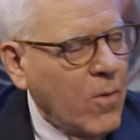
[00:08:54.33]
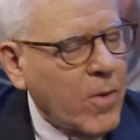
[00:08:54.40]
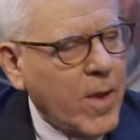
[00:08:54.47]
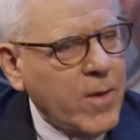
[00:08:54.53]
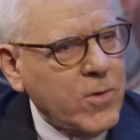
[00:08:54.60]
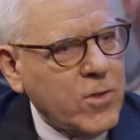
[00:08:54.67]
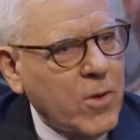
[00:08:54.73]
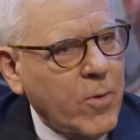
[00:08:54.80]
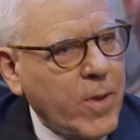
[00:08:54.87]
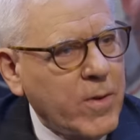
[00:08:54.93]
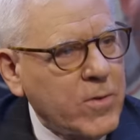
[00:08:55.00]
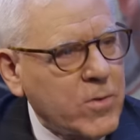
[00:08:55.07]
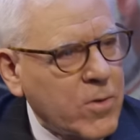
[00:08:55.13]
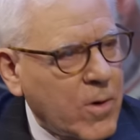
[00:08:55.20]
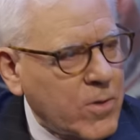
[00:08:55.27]
Okay, so he
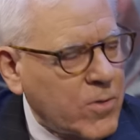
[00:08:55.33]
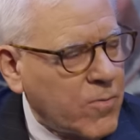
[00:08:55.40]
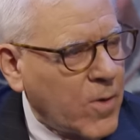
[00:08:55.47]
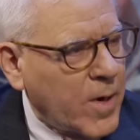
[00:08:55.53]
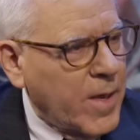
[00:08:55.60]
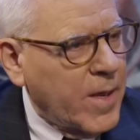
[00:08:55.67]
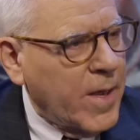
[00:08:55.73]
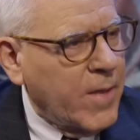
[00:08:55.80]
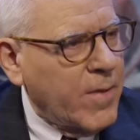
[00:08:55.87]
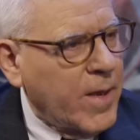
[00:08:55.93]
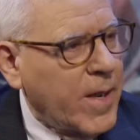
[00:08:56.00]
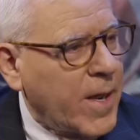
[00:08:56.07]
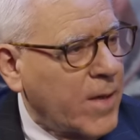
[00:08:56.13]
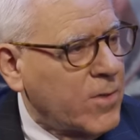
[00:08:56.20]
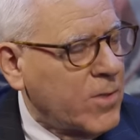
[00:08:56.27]
starts running, and then
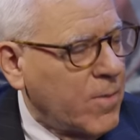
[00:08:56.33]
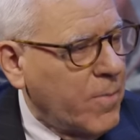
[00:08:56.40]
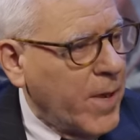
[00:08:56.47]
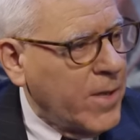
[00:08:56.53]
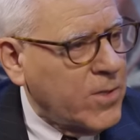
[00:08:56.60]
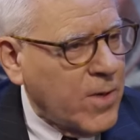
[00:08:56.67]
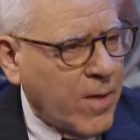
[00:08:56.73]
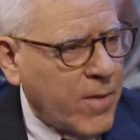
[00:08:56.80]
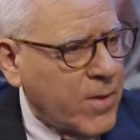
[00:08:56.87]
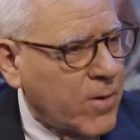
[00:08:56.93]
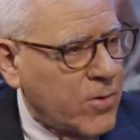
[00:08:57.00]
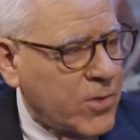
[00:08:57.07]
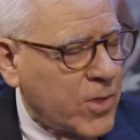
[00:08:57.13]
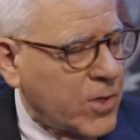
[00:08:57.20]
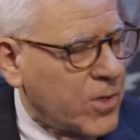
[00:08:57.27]
he has debates. I think
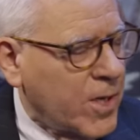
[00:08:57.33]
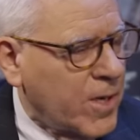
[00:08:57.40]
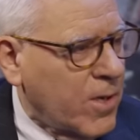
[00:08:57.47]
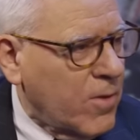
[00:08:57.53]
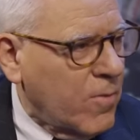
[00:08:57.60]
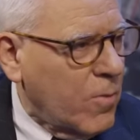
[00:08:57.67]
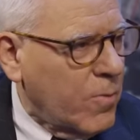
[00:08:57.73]
there's 16 other